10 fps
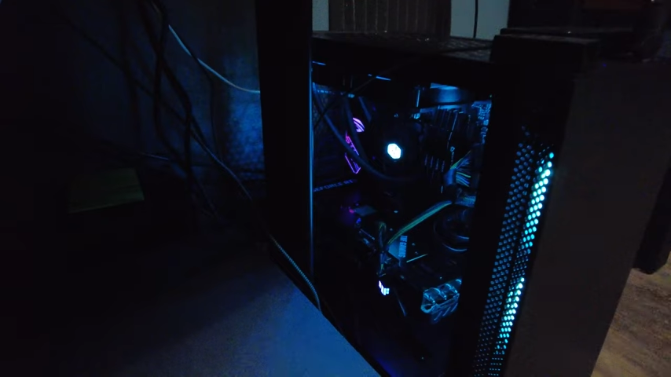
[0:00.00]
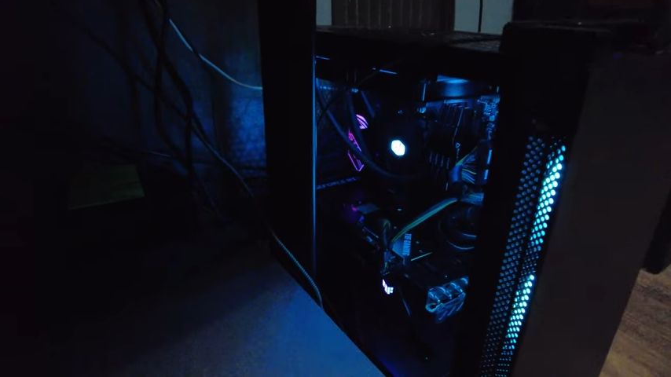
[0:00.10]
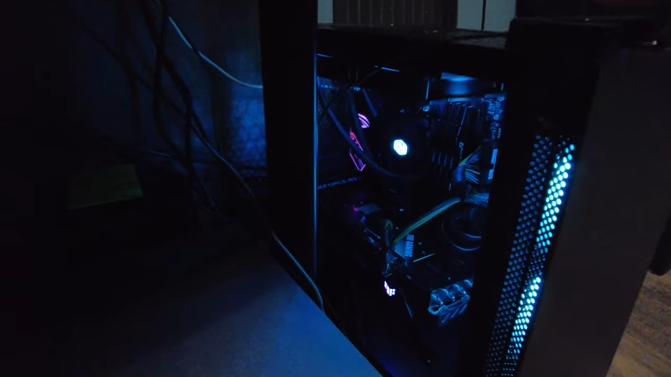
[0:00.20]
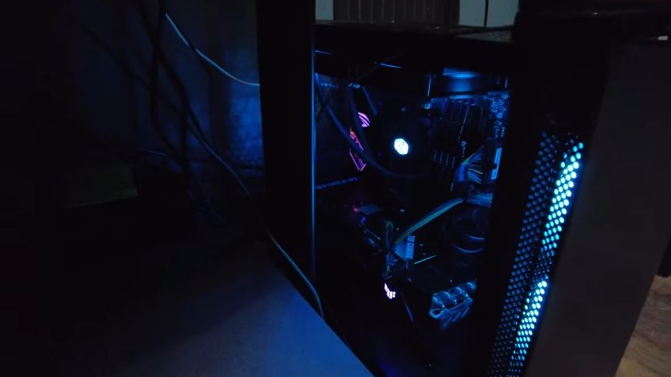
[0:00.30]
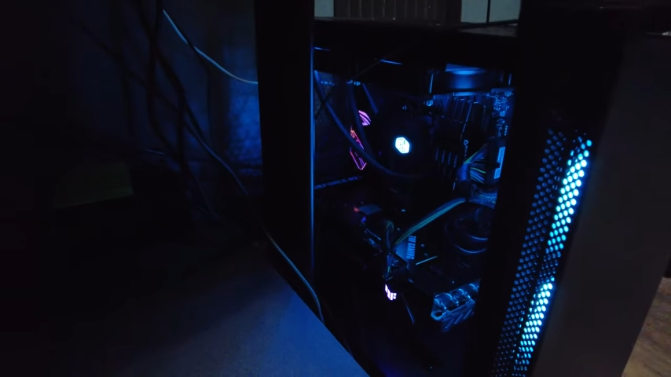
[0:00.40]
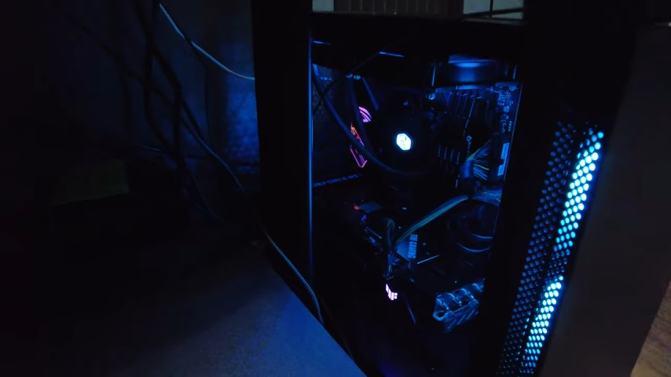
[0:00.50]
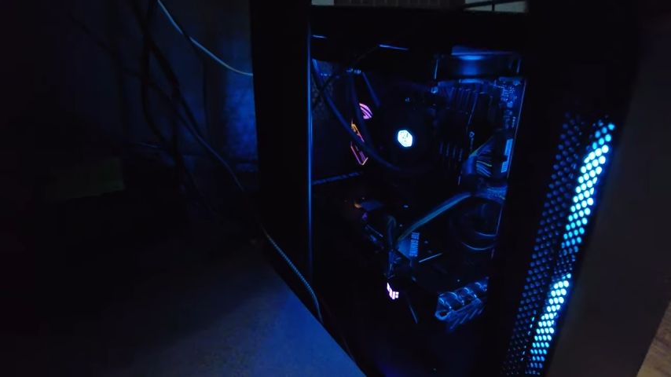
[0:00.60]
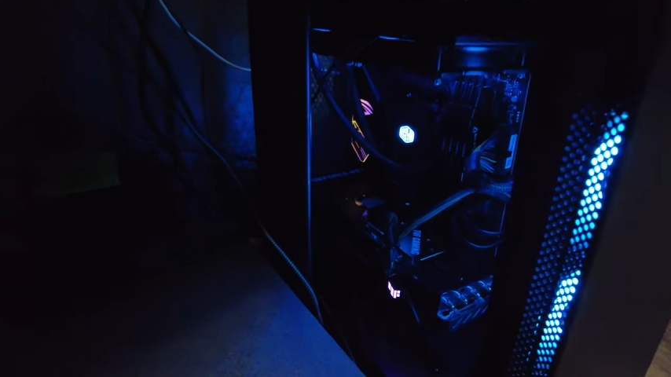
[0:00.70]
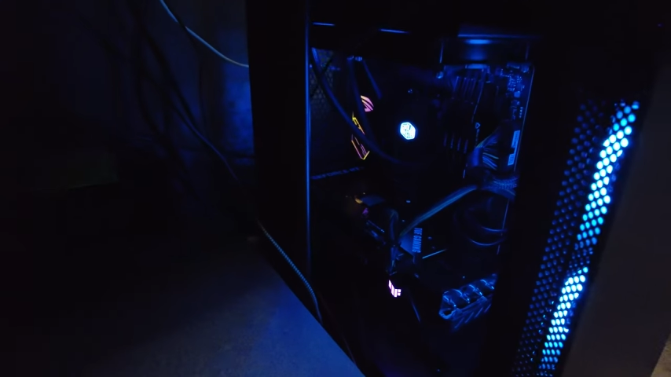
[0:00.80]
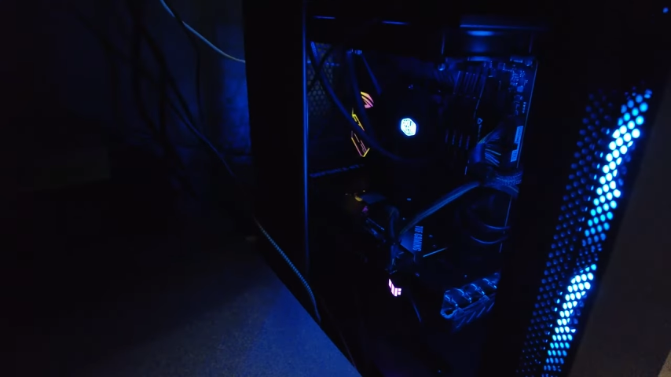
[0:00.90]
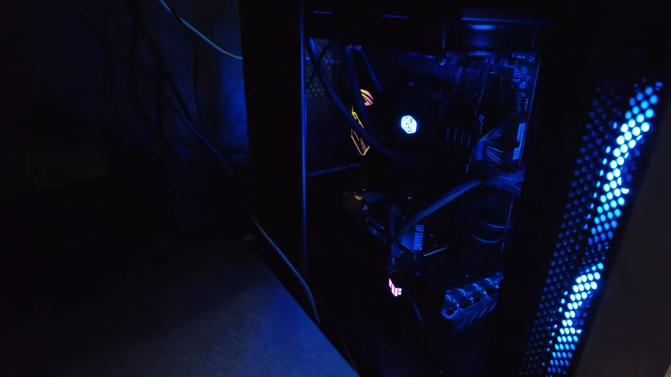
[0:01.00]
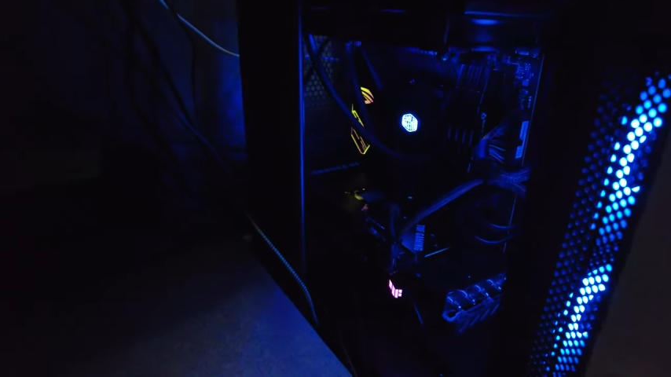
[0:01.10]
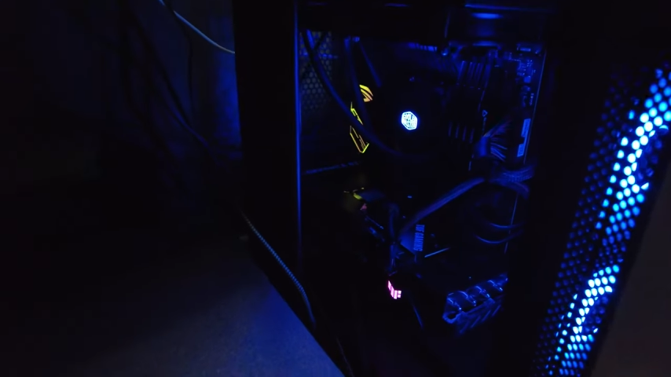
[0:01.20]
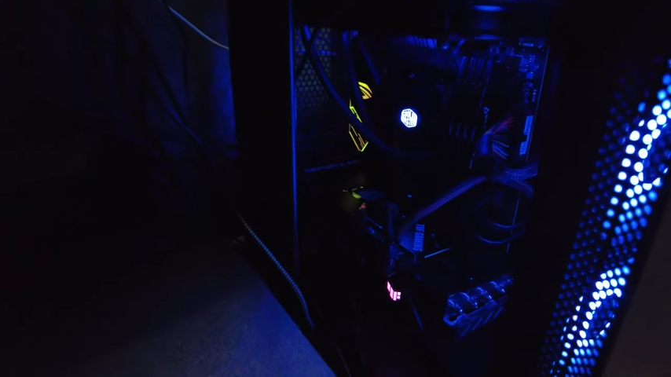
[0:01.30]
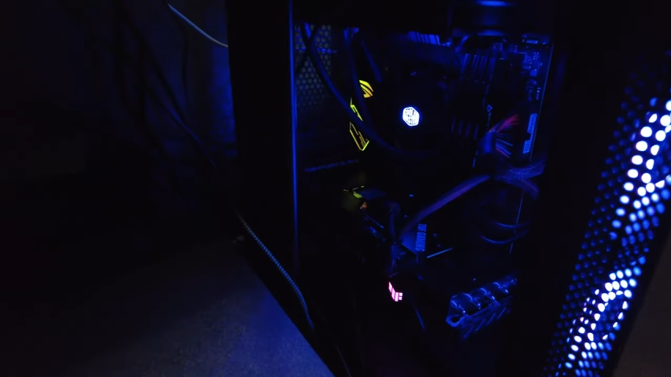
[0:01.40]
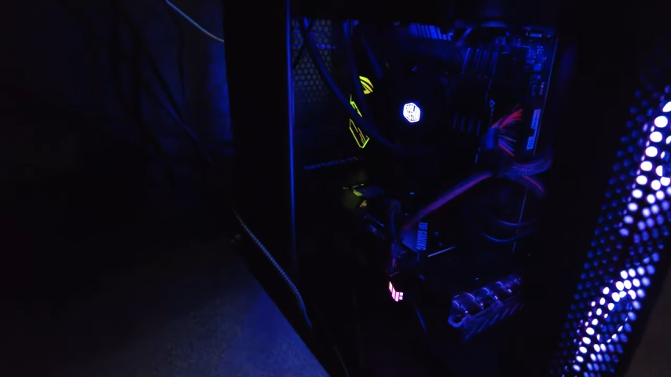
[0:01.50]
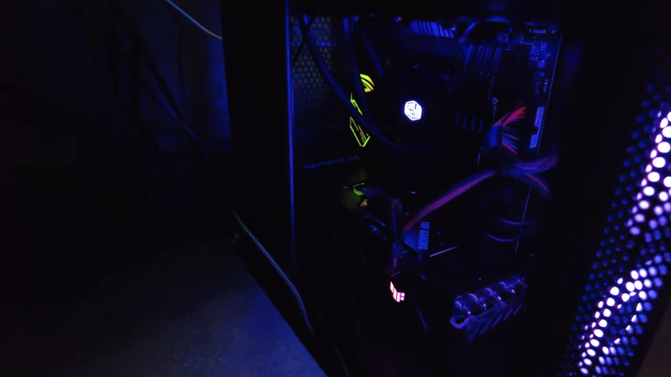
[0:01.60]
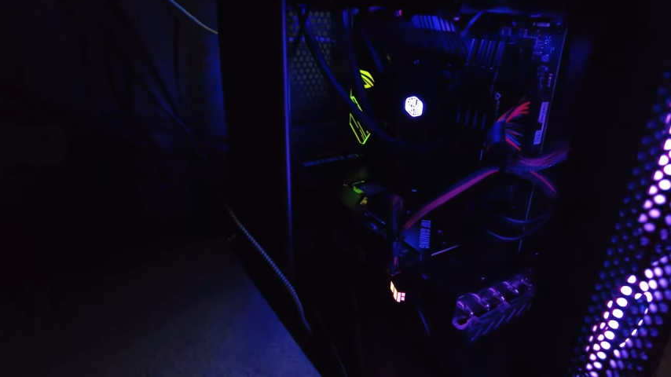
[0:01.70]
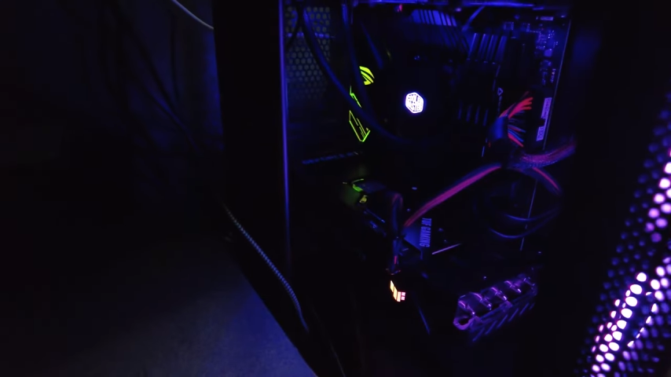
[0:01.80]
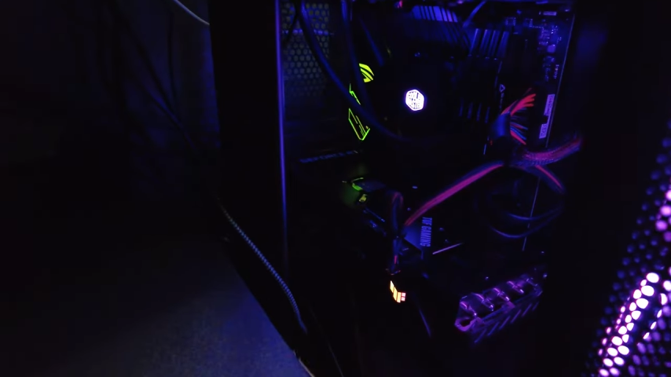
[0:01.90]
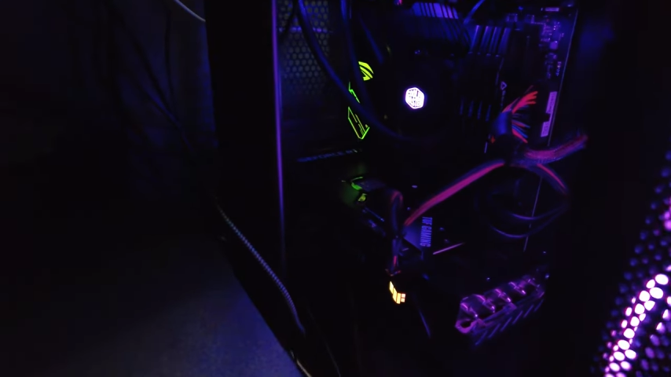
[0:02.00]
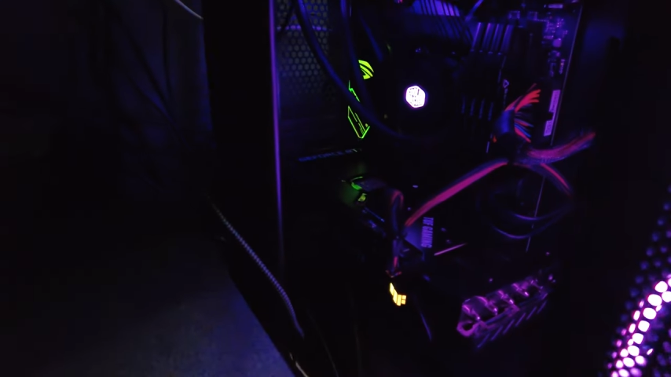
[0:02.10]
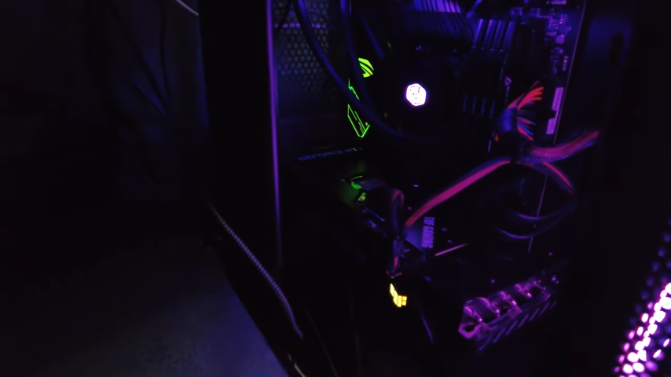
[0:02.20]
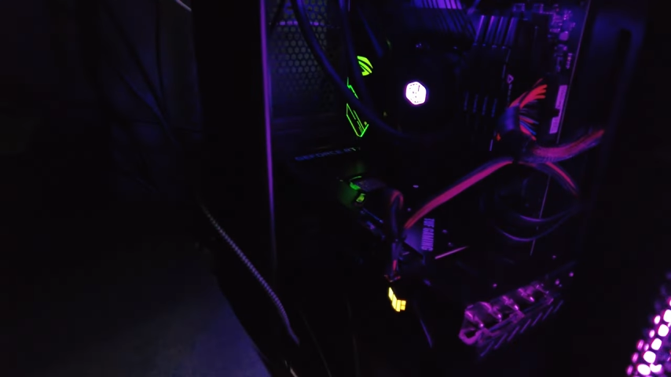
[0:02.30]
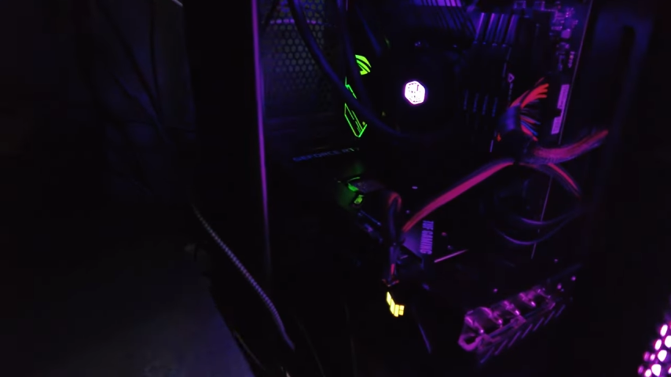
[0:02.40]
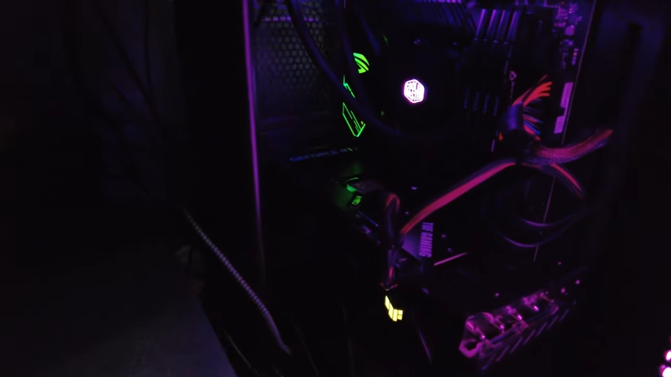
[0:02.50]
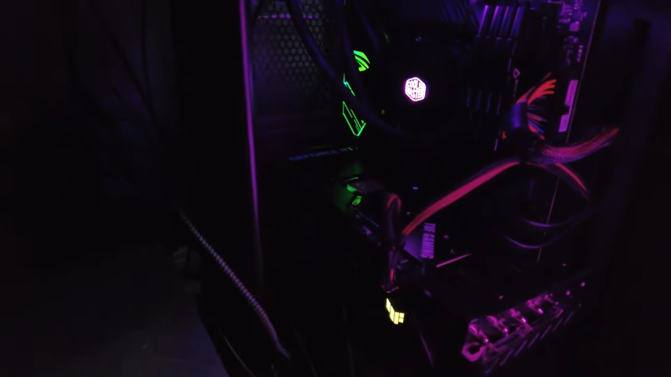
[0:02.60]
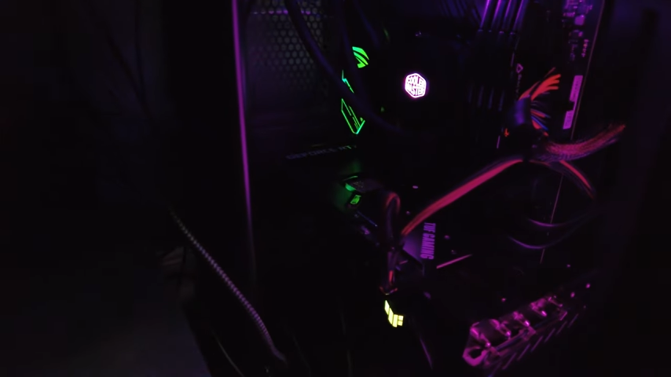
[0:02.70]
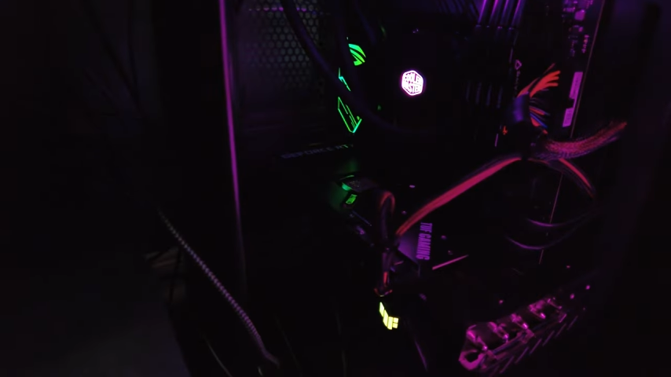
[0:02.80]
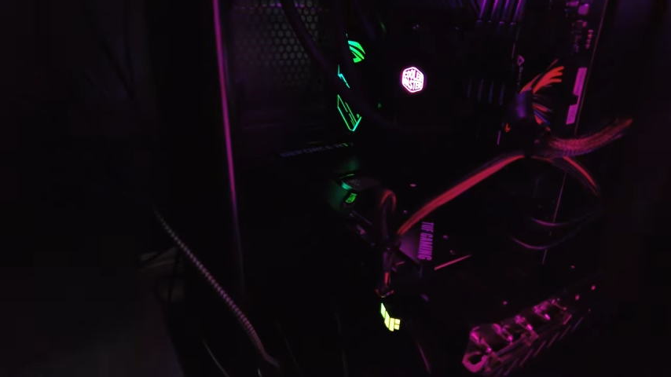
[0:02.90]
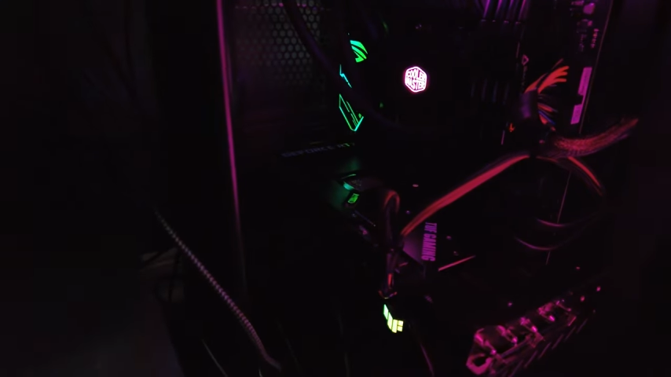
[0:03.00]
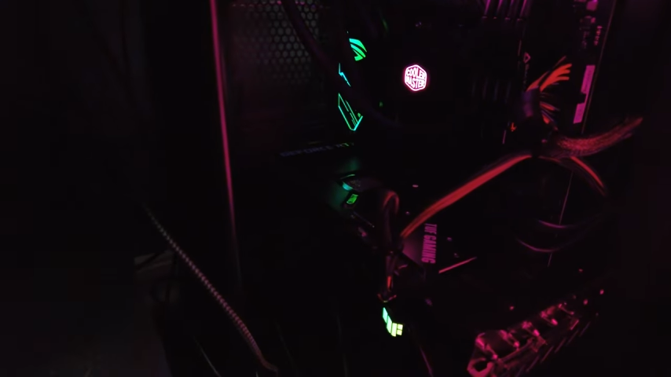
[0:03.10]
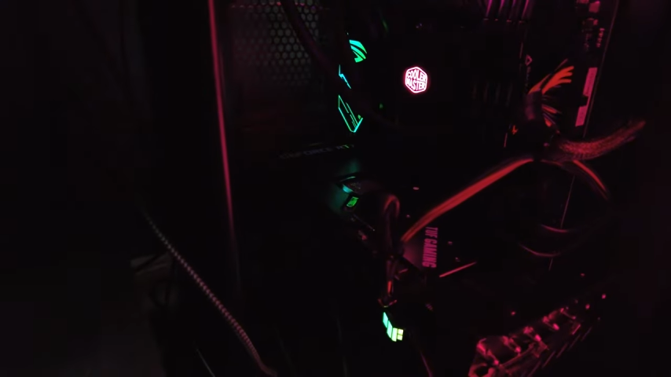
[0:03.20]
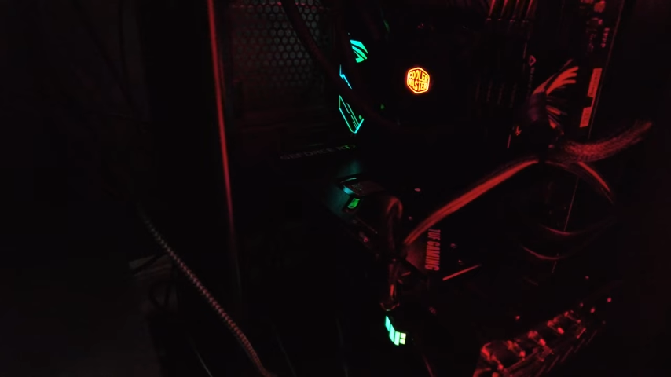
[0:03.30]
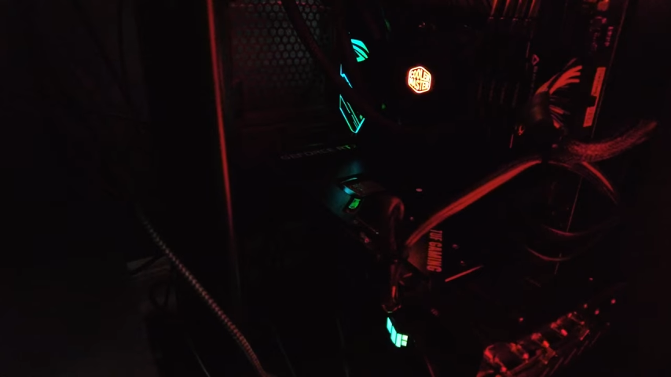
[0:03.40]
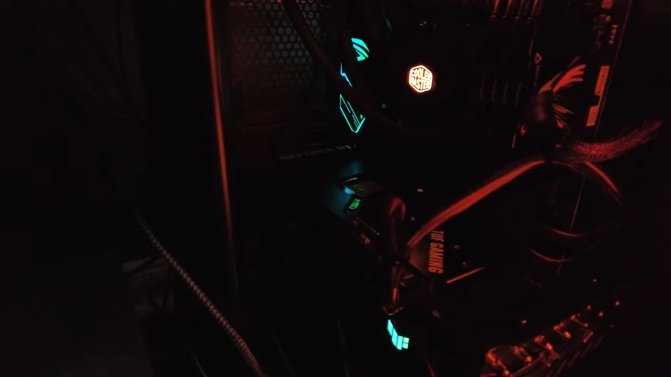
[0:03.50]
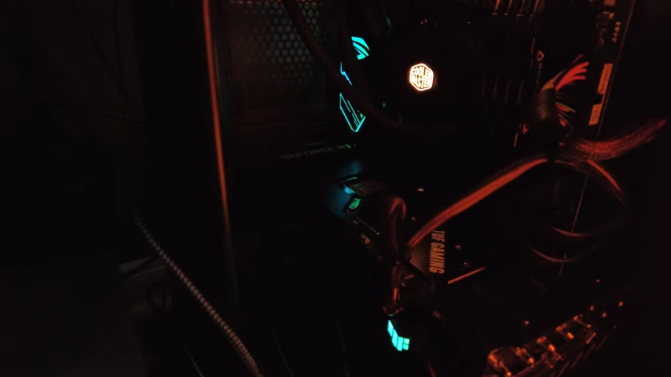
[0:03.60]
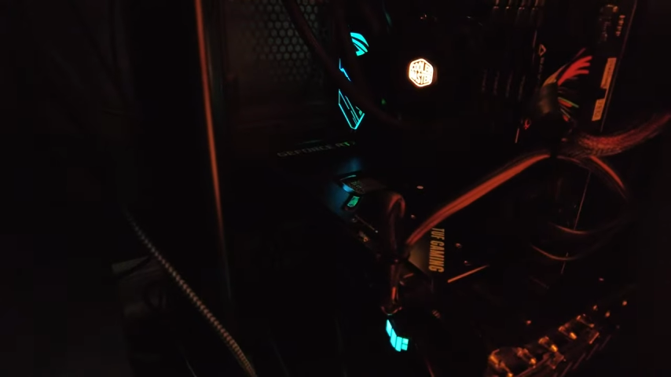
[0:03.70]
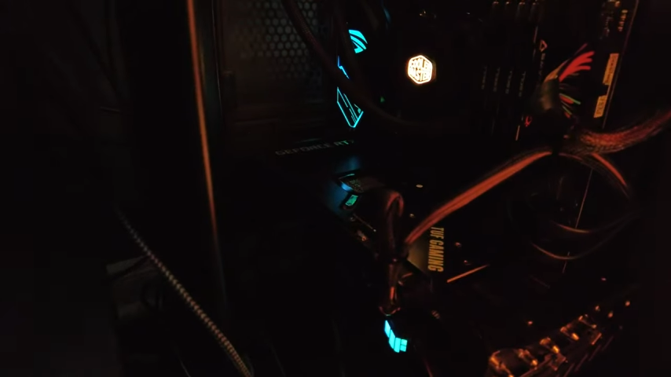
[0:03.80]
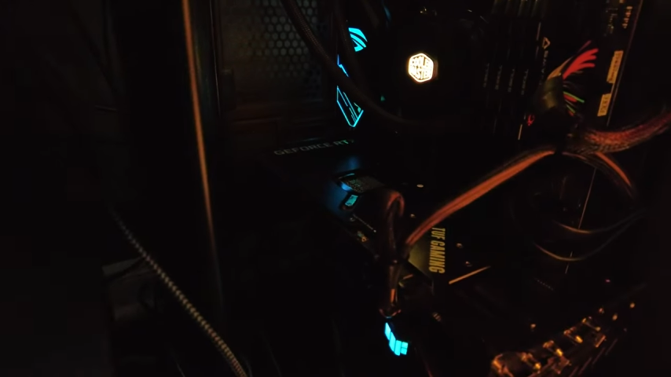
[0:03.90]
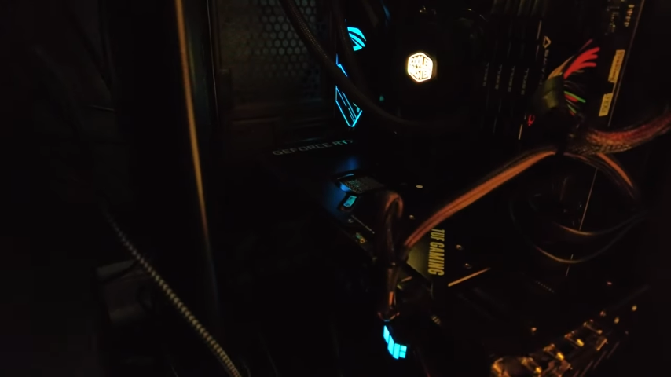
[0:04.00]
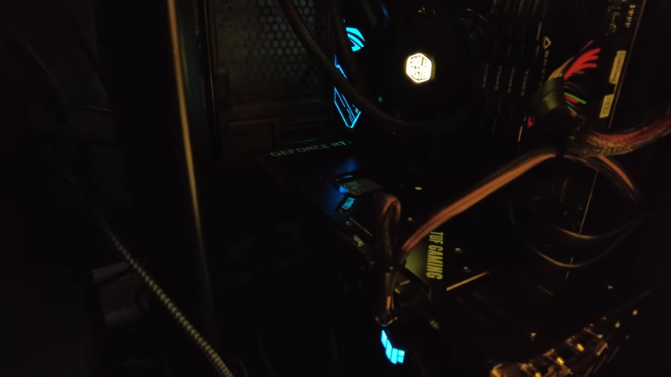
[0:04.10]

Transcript: (no speaker visible)